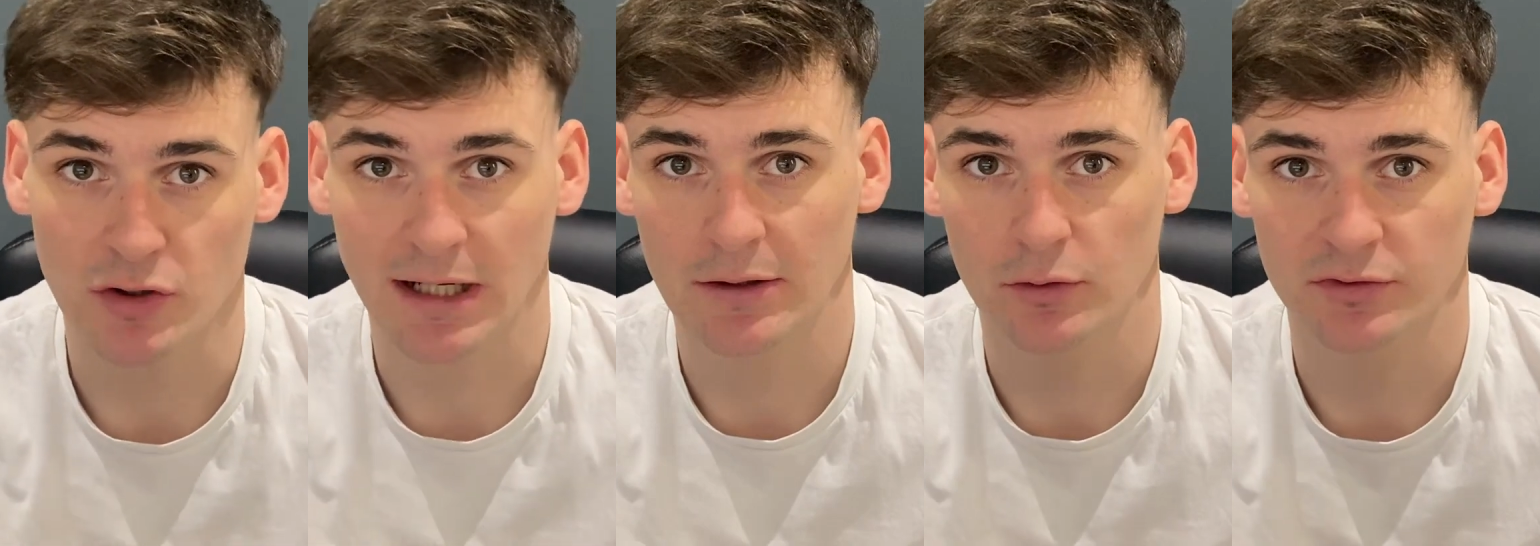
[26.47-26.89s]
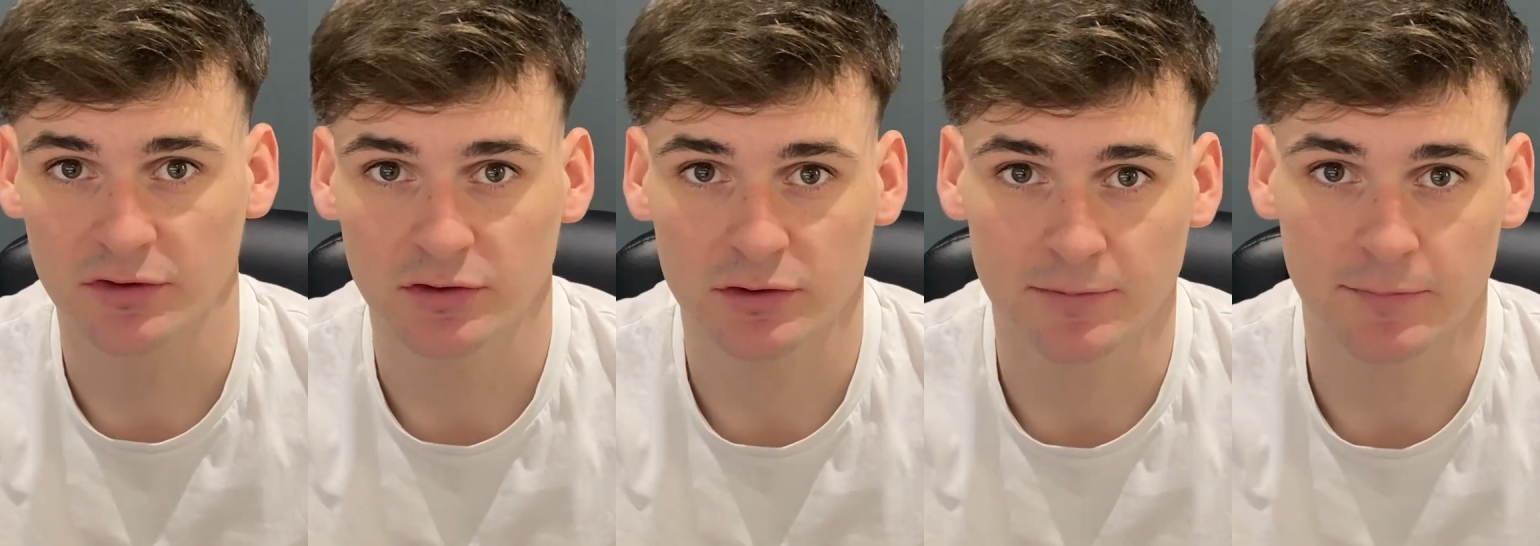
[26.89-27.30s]
You can also
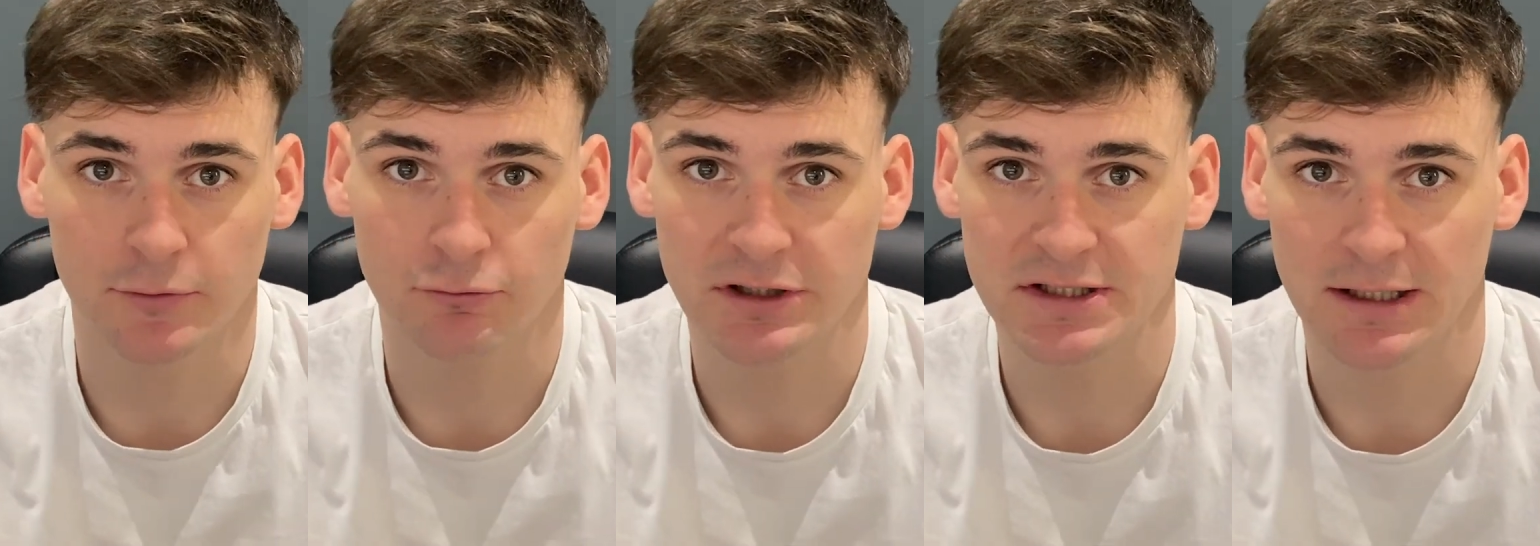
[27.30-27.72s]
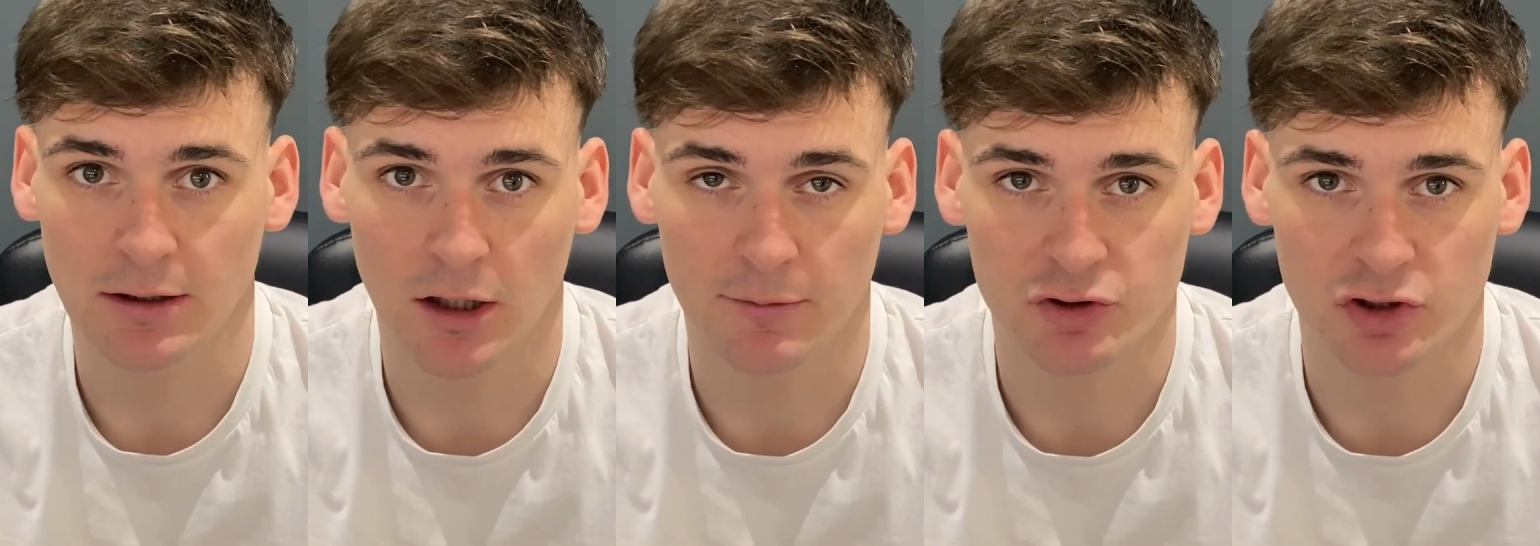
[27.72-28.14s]
use them for retail
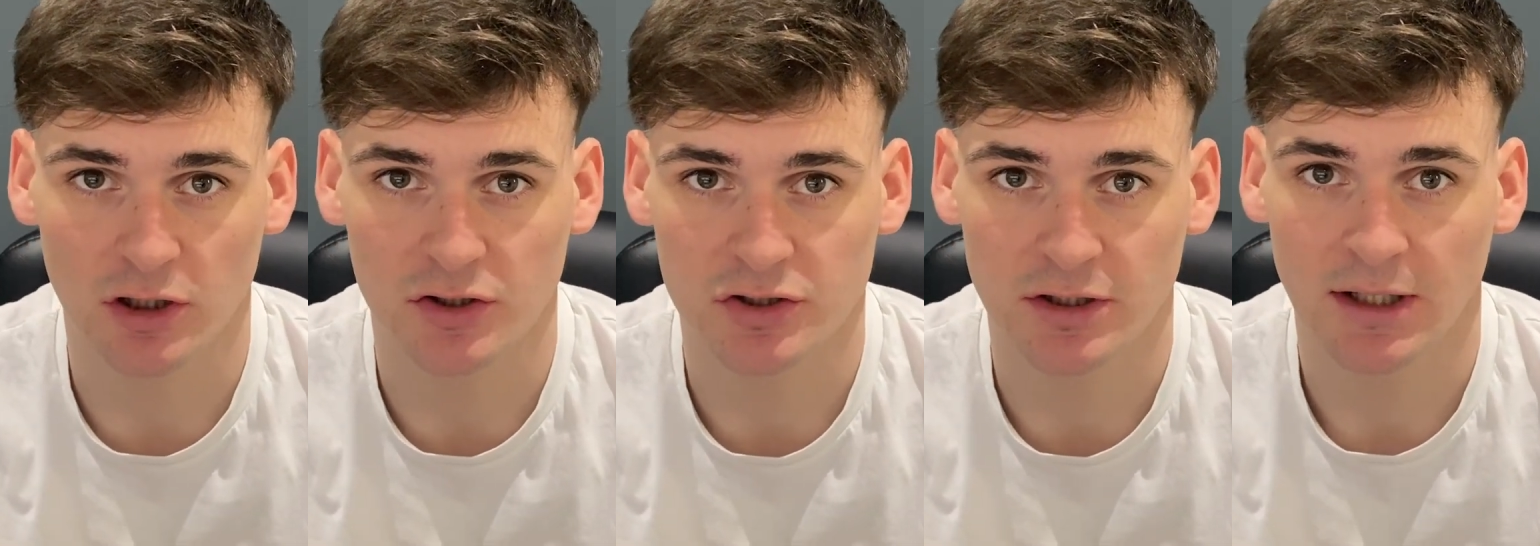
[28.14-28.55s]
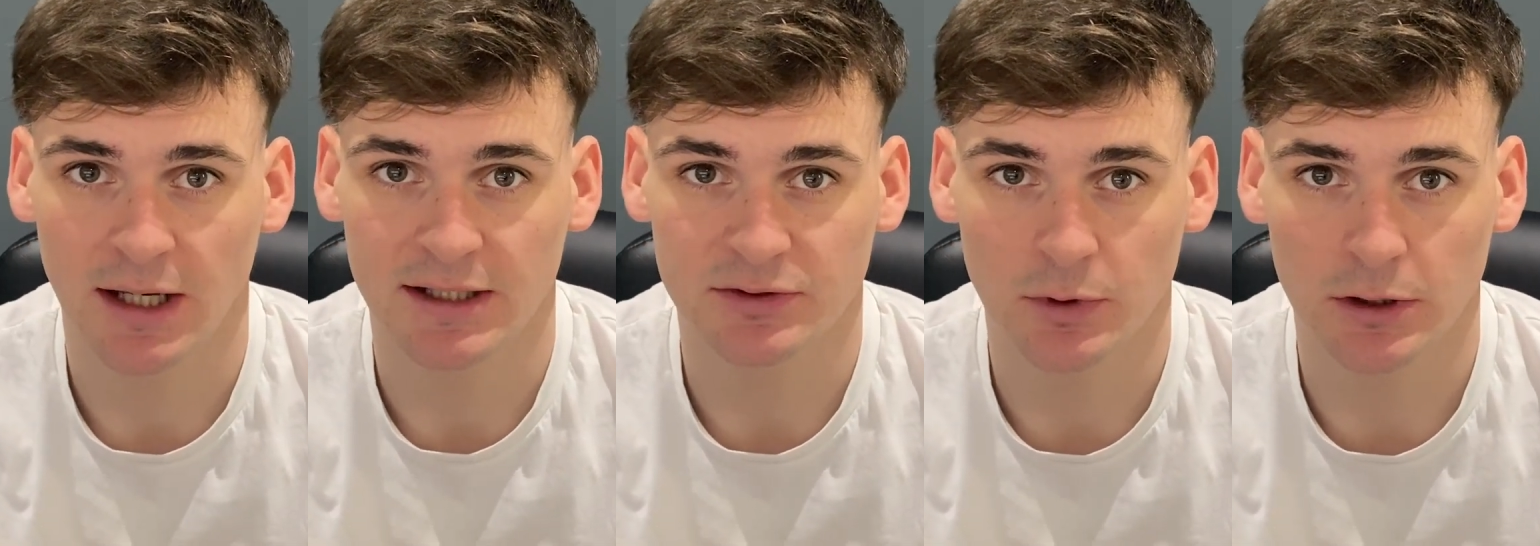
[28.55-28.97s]
arbitrage as